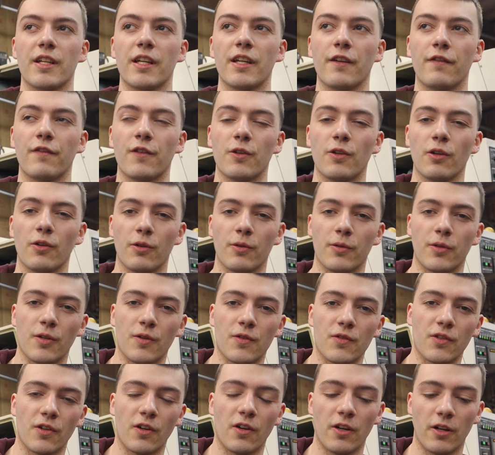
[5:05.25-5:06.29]
If you don't know what
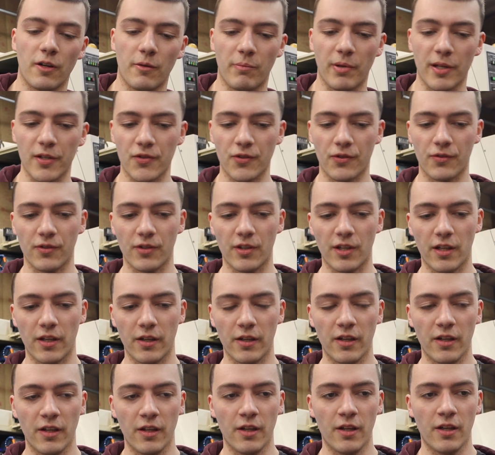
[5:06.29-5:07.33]
those are, basically
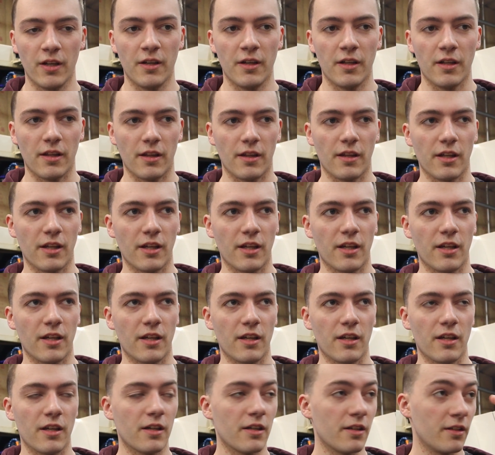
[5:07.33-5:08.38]

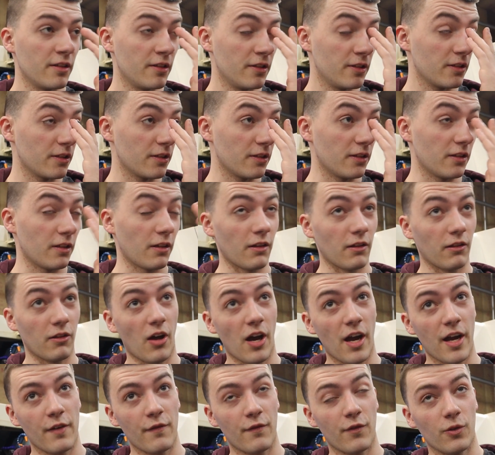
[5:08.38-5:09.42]
the
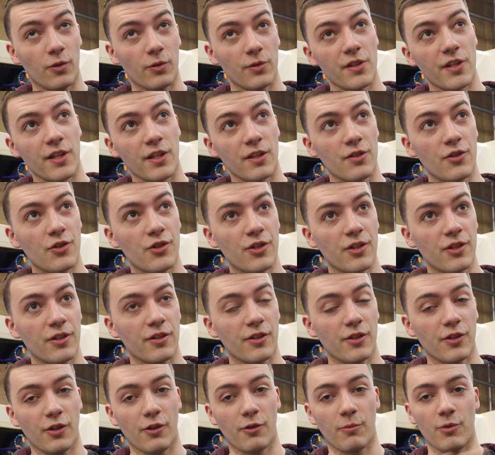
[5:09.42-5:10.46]
line voltage
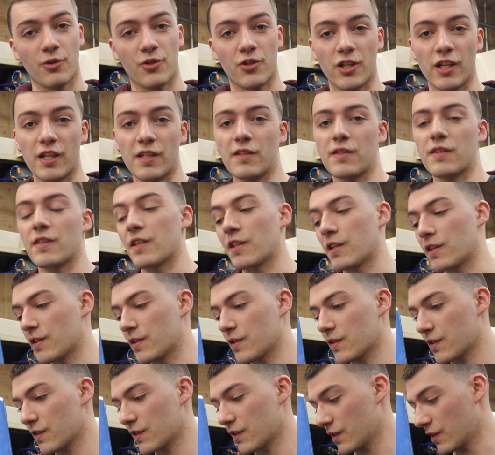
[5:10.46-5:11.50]
your machine
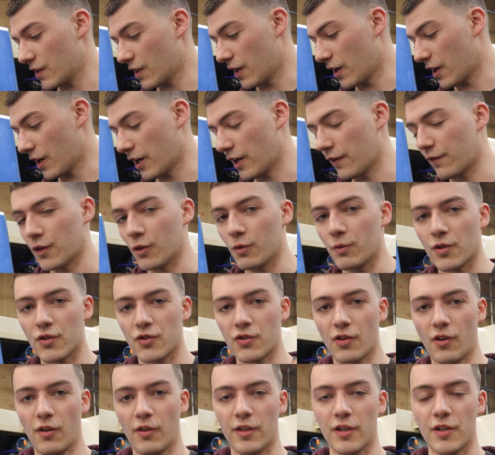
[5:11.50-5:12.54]
sees, if you
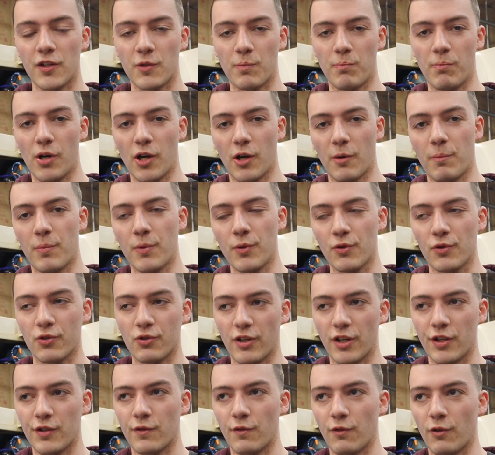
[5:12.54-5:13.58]
install these buck boost
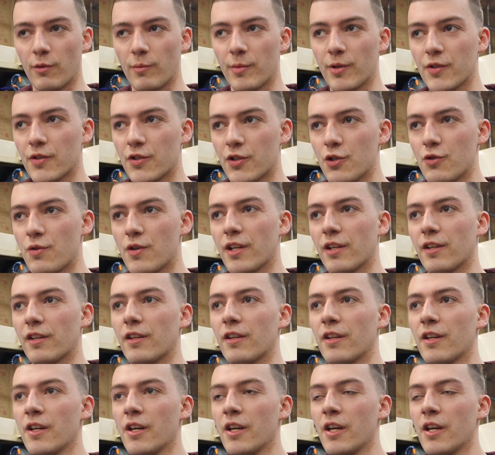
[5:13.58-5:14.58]
transformers, you can